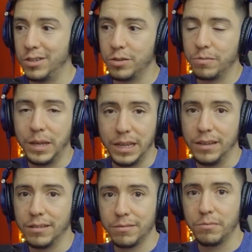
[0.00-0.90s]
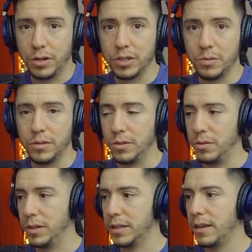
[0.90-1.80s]
It should be possible to
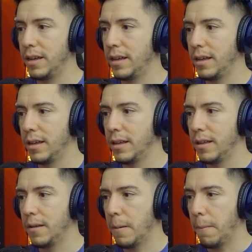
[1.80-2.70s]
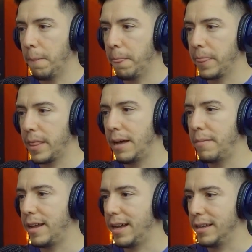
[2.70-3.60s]
do it.
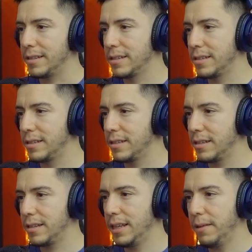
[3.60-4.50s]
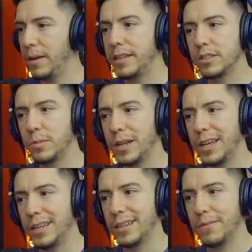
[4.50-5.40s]
Ahmad asks, in Blender
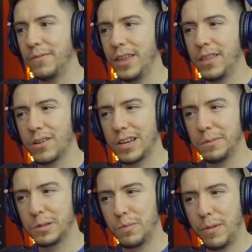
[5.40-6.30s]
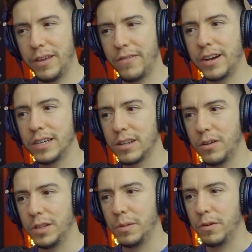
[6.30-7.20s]
2.8, video clips play very
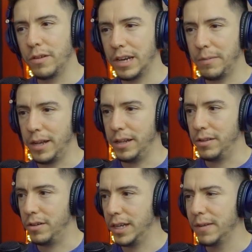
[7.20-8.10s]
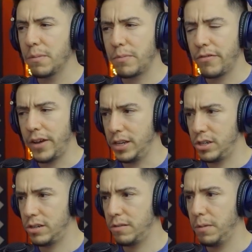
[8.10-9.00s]
slow in the movie clip editor, even
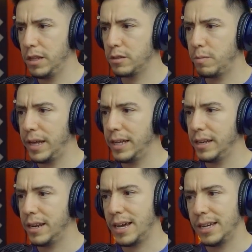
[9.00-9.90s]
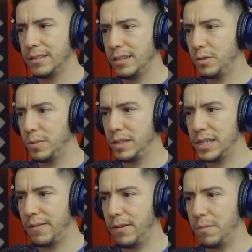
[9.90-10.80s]
prefetch. Videos play nice in
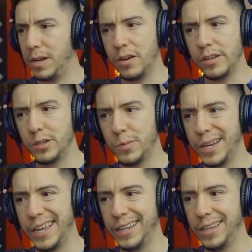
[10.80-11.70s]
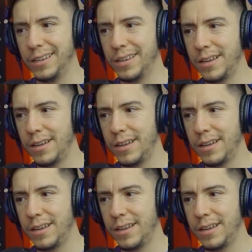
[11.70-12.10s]
2.7, but not in 2.80.